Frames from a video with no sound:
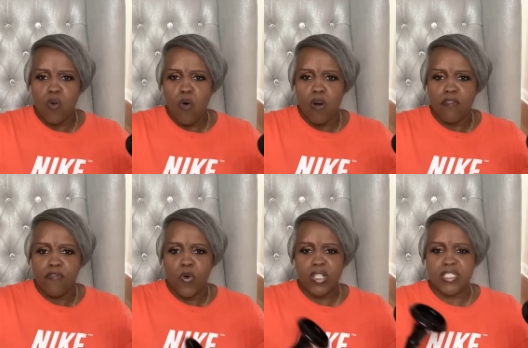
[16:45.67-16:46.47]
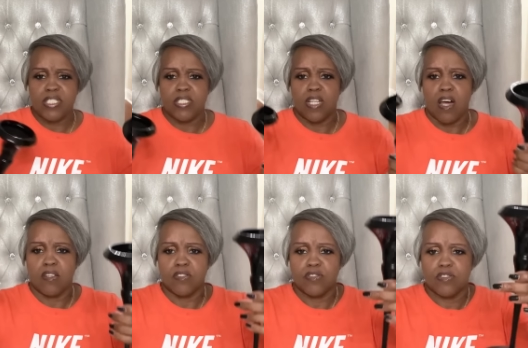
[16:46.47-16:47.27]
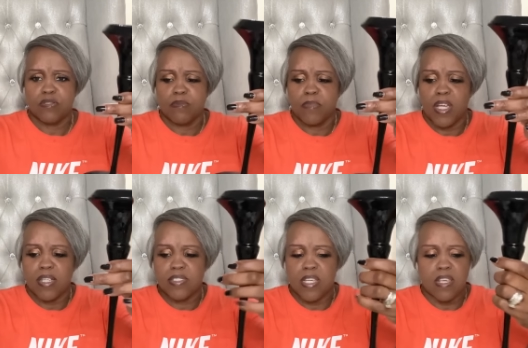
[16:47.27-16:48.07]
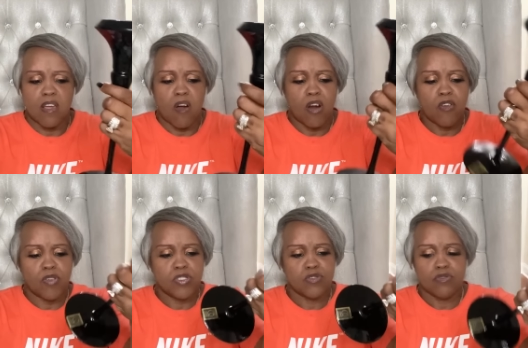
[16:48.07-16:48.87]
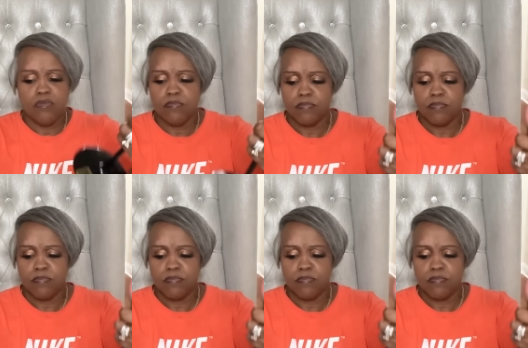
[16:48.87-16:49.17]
or $14. Like I say, they are crystal.